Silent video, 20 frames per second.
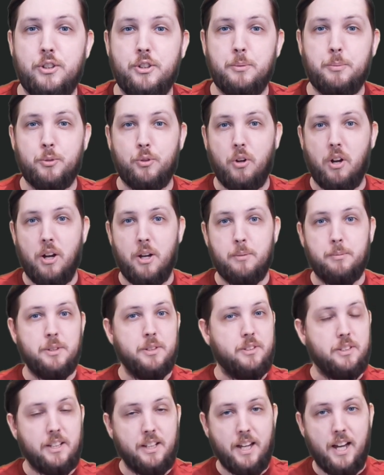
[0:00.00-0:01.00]
subscribed
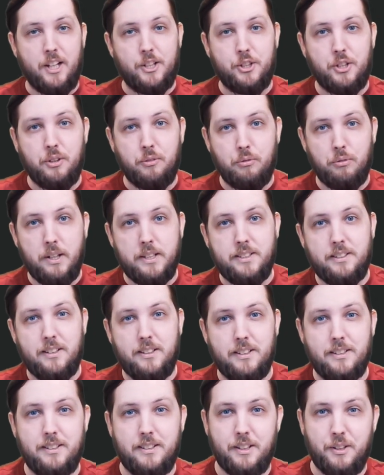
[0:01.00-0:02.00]
to catch the rest of
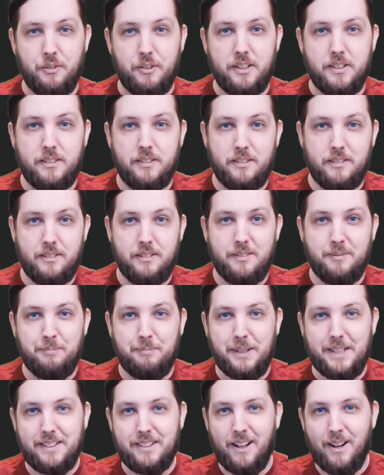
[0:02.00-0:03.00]
this series.
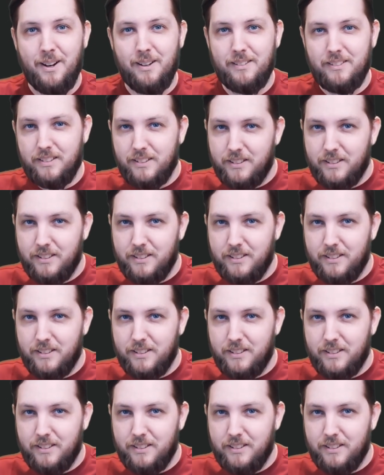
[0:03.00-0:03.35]
Peace out.